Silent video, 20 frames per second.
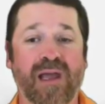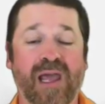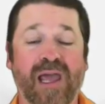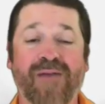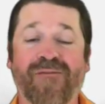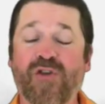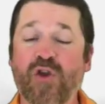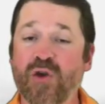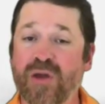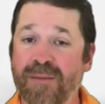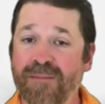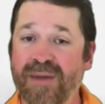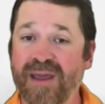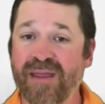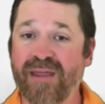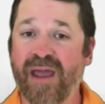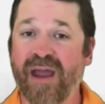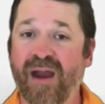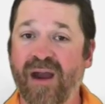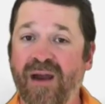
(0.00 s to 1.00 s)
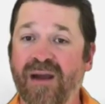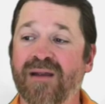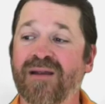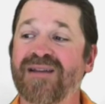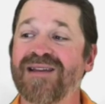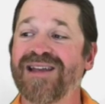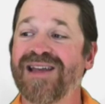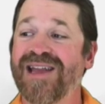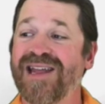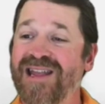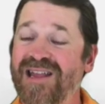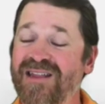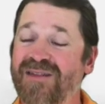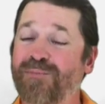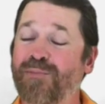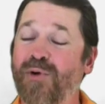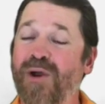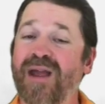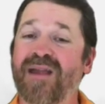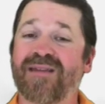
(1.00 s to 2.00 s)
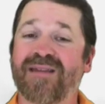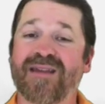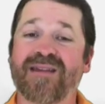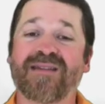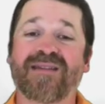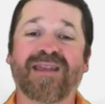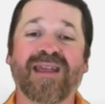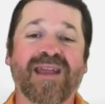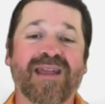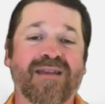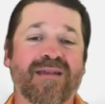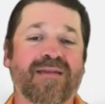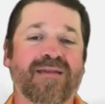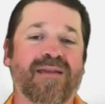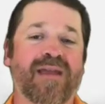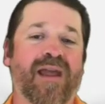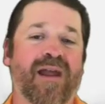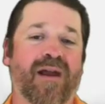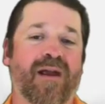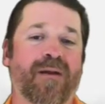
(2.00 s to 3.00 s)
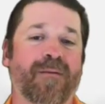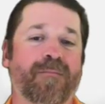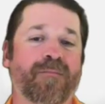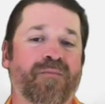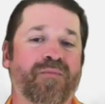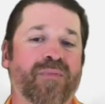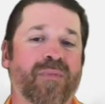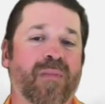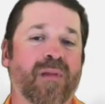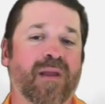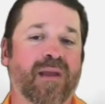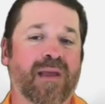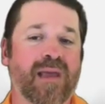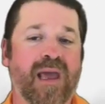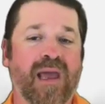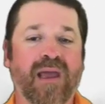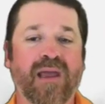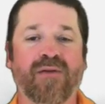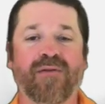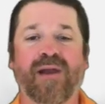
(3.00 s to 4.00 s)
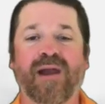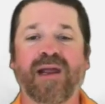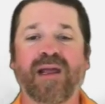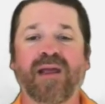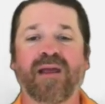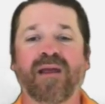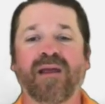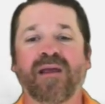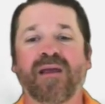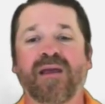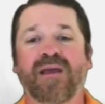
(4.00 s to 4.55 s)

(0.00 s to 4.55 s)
If you can be there, his presence is there. Okay, you ready?